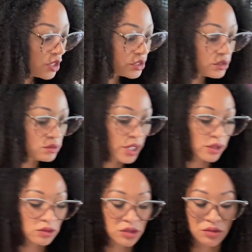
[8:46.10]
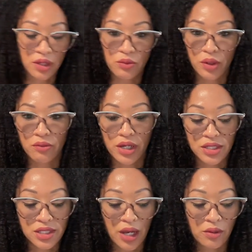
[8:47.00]
So not only do they want to
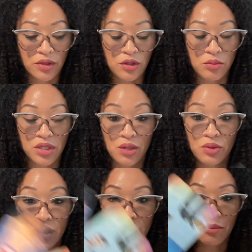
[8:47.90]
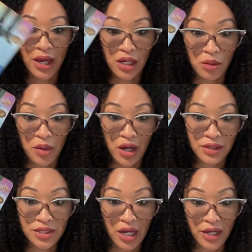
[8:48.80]
reconcile with you, but they want to come back and
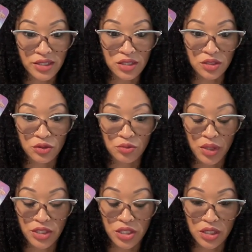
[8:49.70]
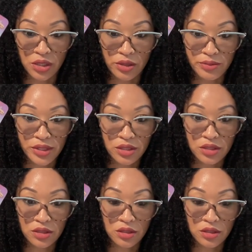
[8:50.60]
apologize to you. Page of Cups.